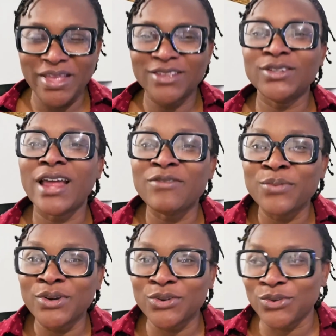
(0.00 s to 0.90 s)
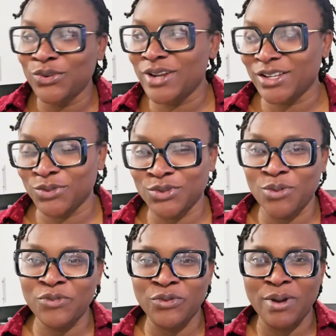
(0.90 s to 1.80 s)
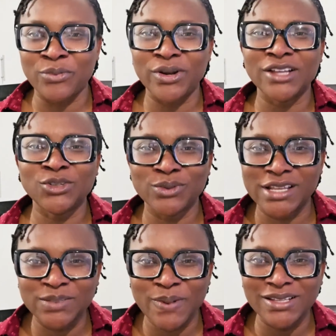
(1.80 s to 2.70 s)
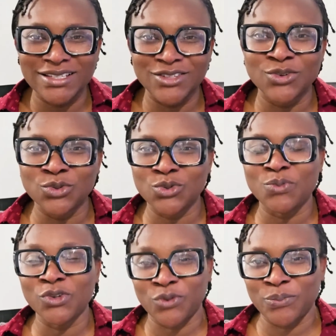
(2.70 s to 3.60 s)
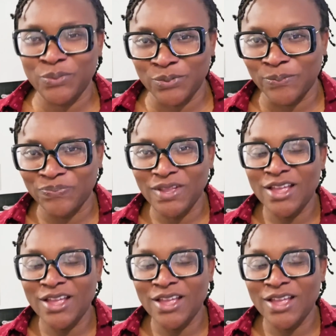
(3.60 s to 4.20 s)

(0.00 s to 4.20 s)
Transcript: so that everybody could know that she was coming from abroad, and she was expecting, too much from people.